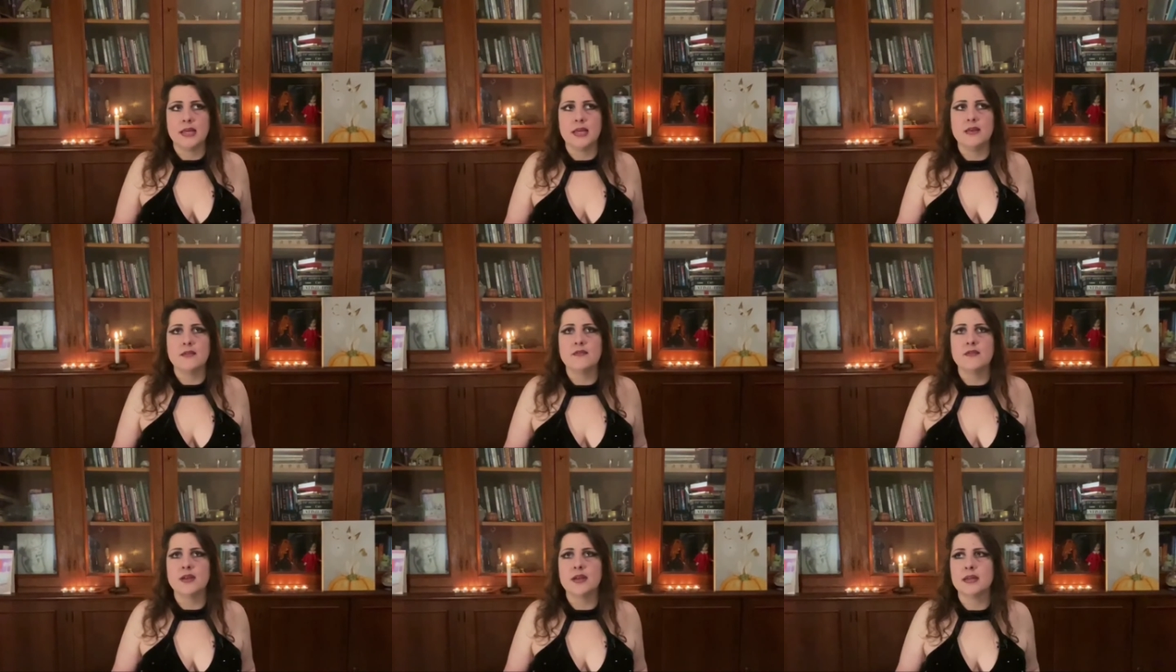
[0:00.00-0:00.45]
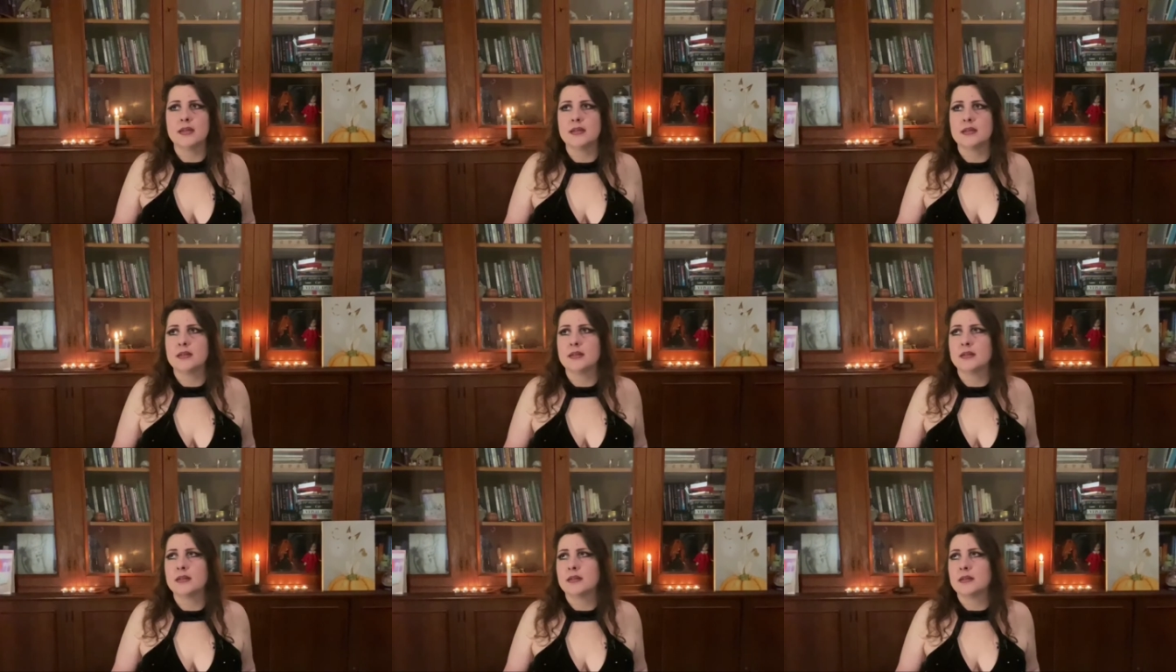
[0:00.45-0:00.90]

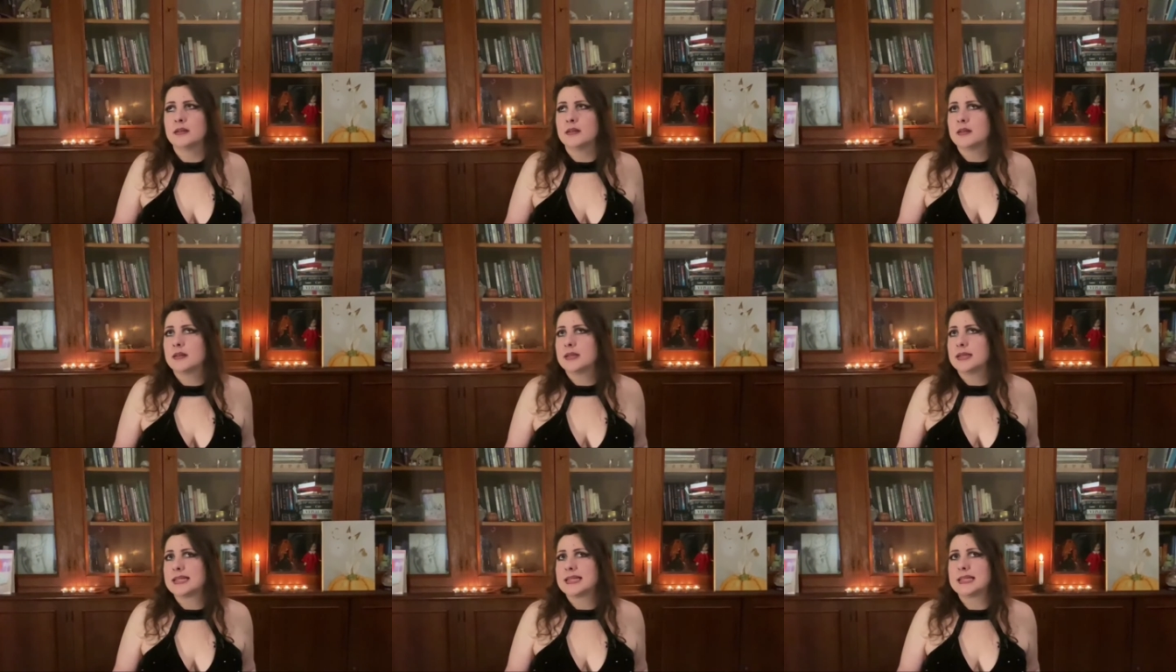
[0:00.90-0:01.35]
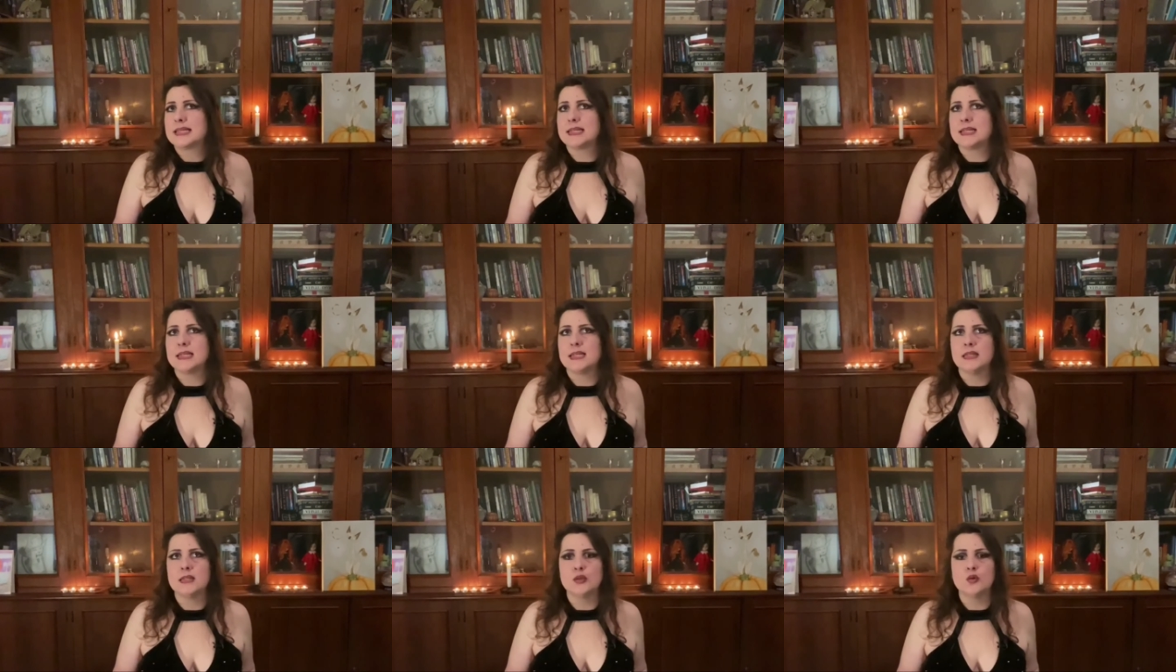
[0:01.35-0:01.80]
even
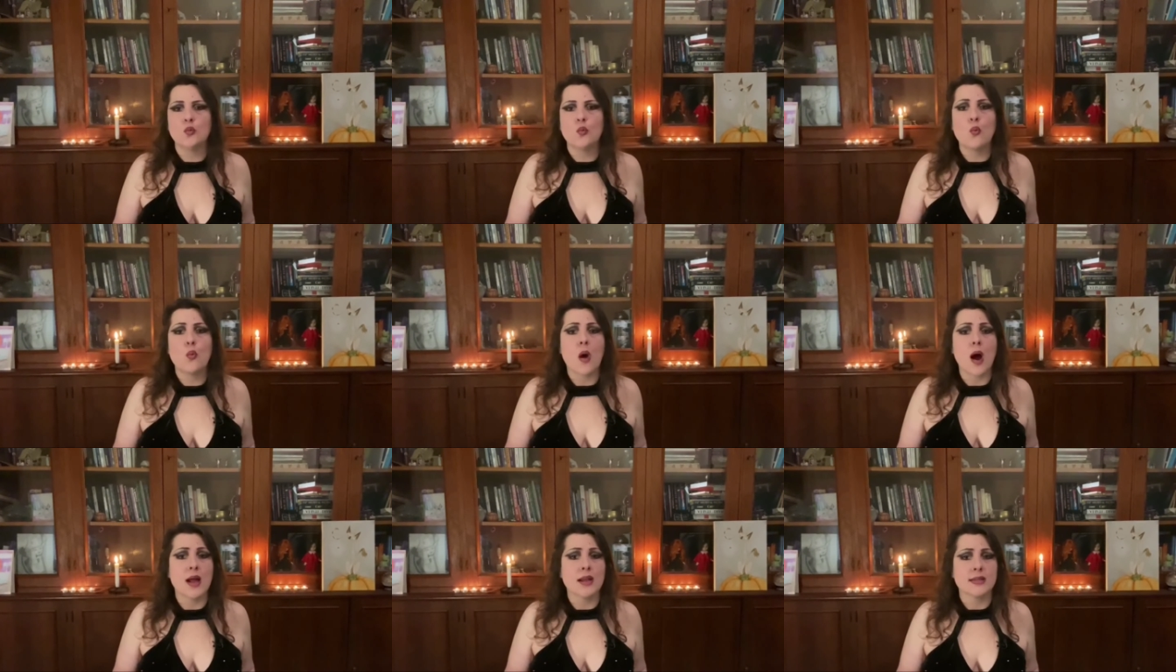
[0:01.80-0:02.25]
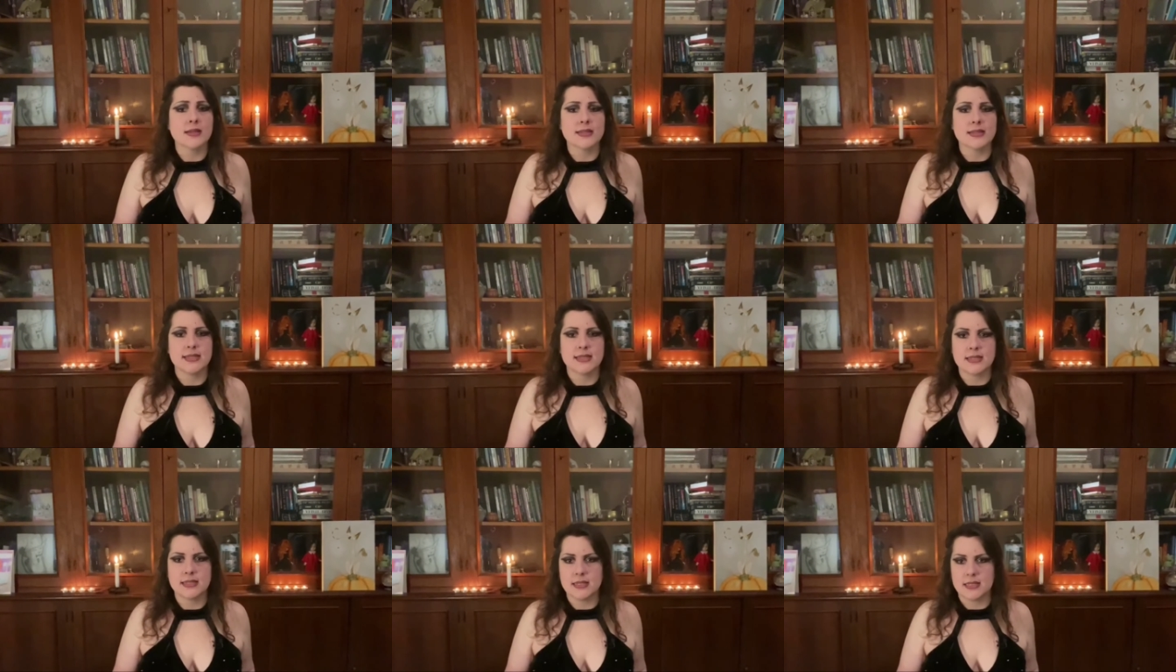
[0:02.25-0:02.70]
seed one
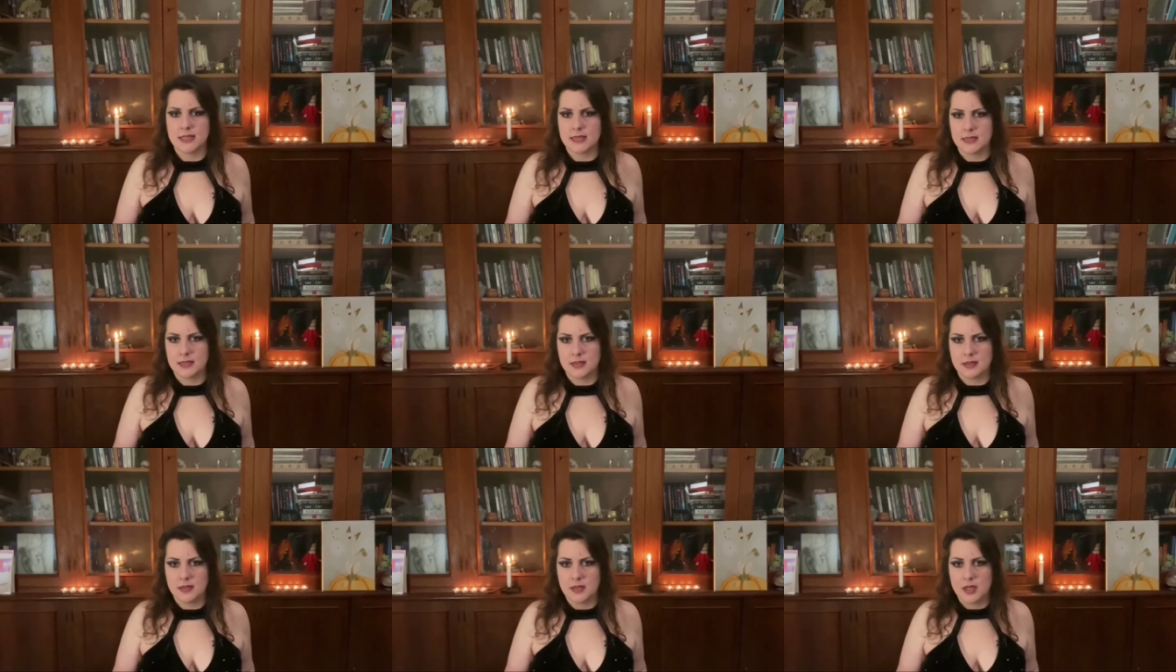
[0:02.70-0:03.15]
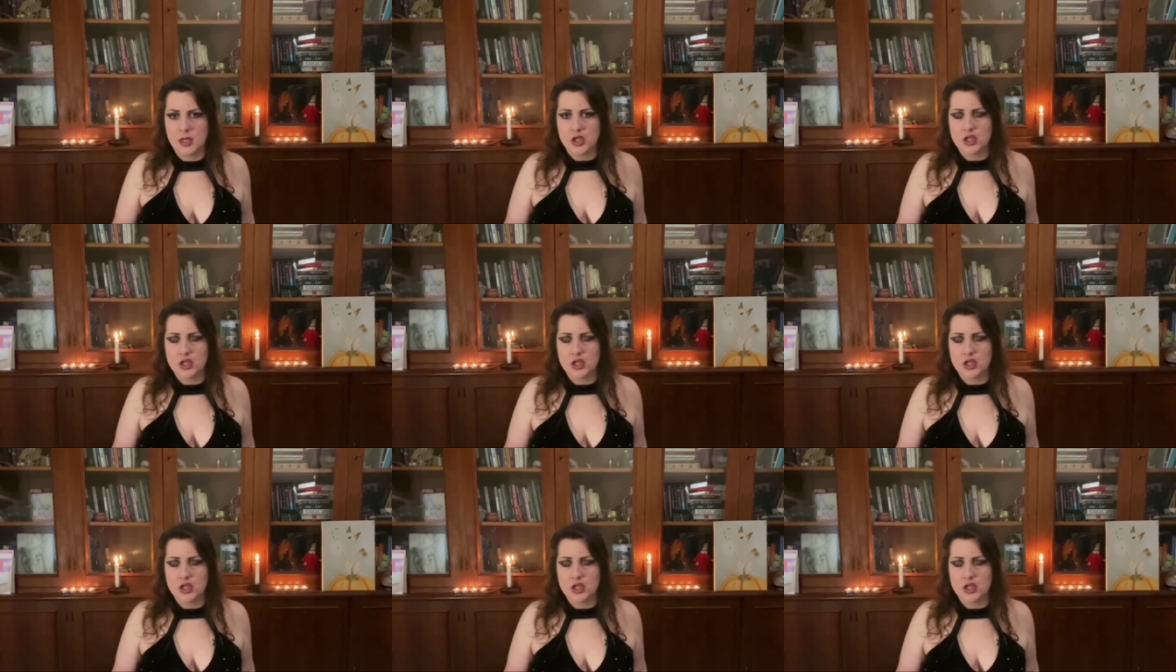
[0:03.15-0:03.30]
seed